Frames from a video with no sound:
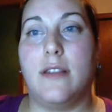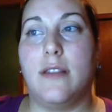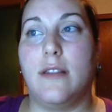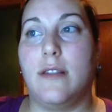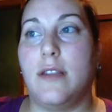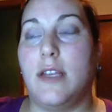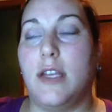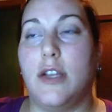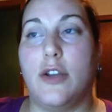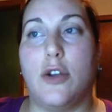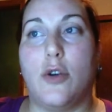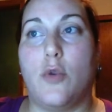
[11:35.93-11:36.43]

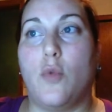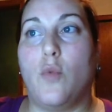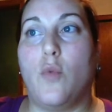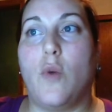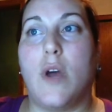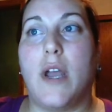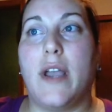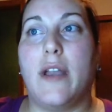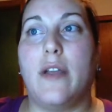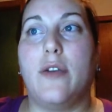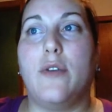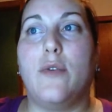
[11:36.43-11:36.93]

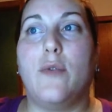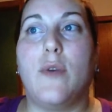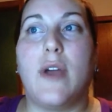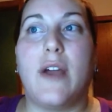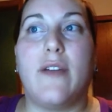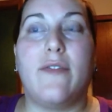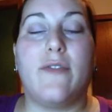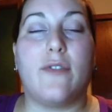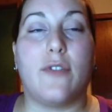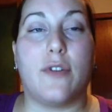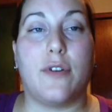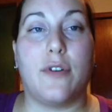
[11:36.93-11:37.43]

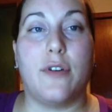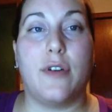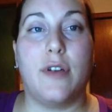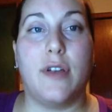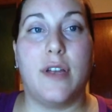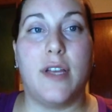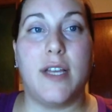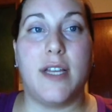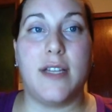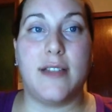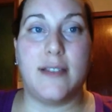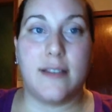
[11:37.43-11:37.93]
whoever
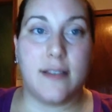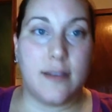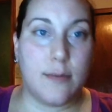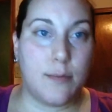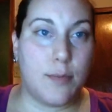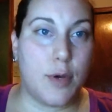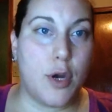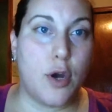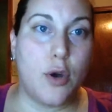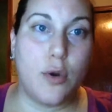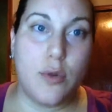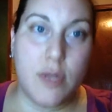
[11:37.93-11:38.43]
is
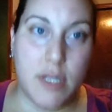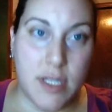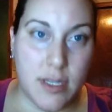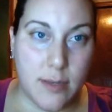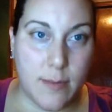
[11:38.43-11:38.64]
supposed